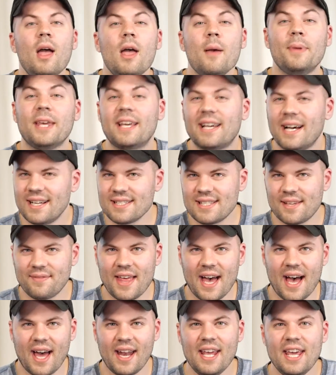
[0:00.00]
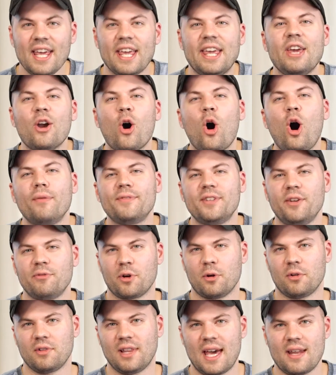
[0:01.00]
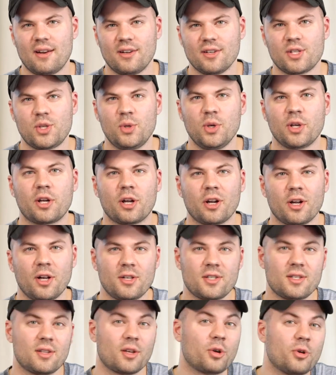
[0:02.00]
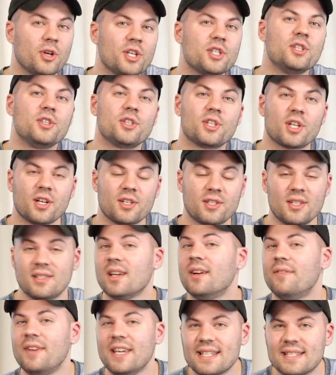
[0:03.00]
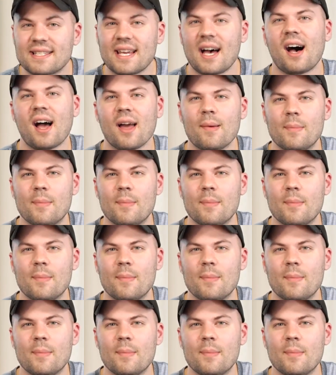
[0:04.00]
Because of that, he often wrote letters to encourage the Christian churches of his time.